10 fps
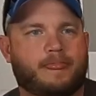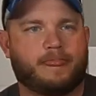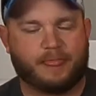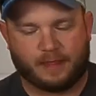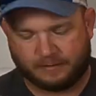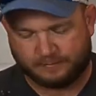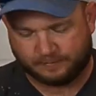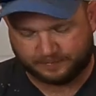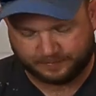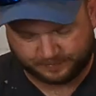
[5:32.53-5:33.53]
You can see them a little
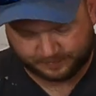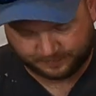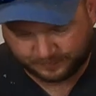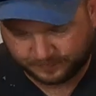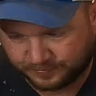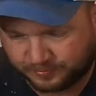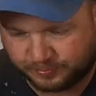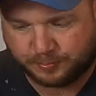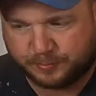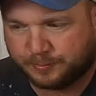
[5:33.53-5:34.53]
bit better. Again,
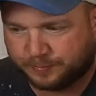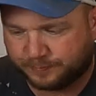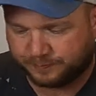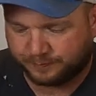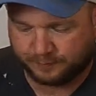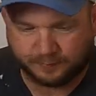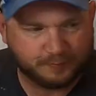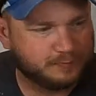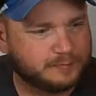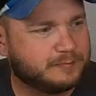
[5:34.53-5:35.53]
sorry for my chair creaking
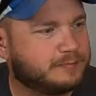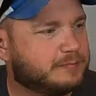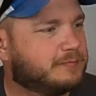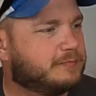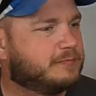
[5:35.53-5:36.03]
constantly.